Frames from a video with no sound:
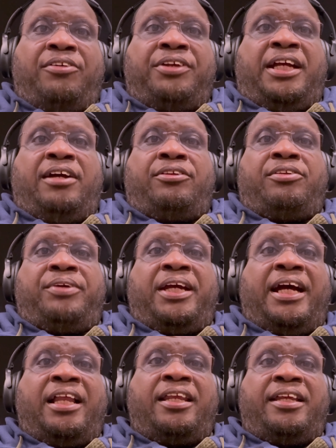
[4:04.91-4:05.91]
No doubt, the
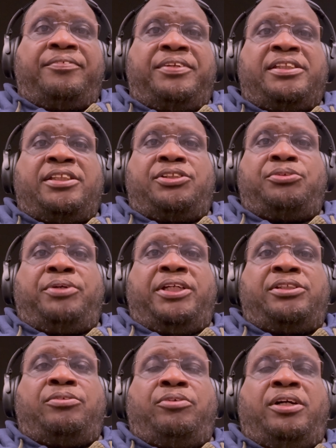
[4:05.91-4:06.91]
reality of the
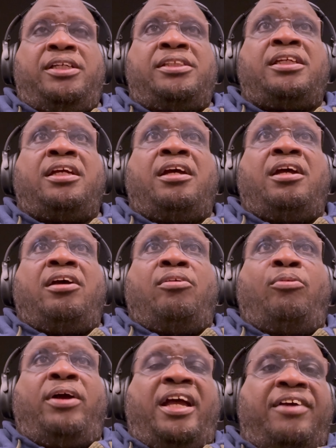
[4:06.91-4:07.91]
situation was
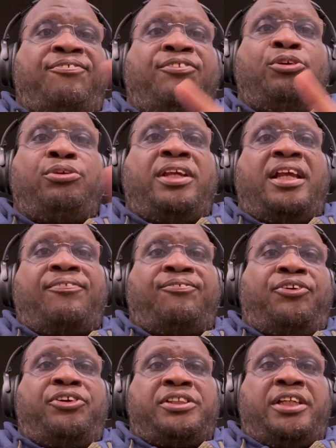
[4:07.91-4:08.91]
when I flew to that
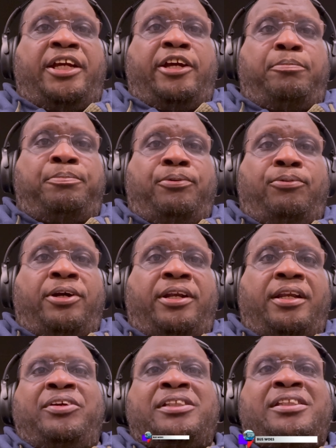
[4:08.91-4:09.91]
first airport,
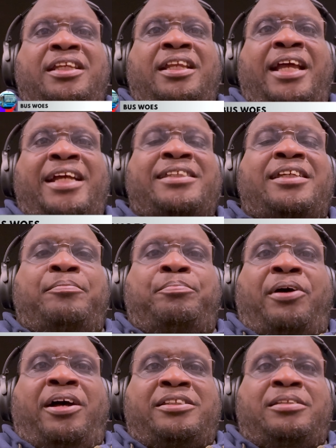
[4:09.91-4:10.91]
it was next to
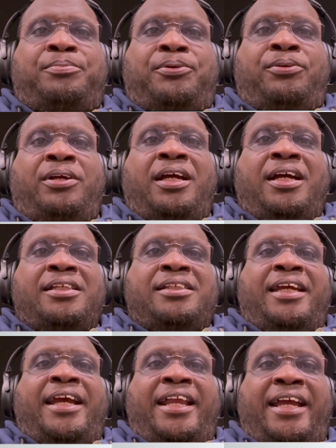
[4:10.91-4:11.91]
impossible
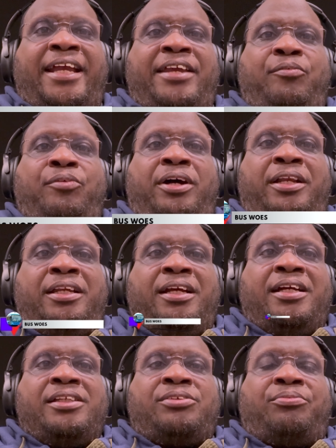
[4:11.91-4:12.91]
to get anyone
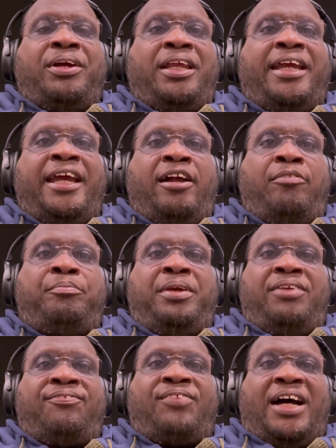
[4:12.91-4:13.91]
to really help
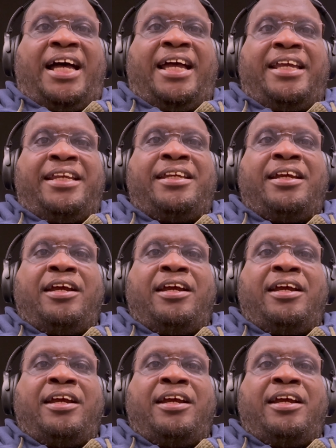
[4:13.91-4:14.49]
me find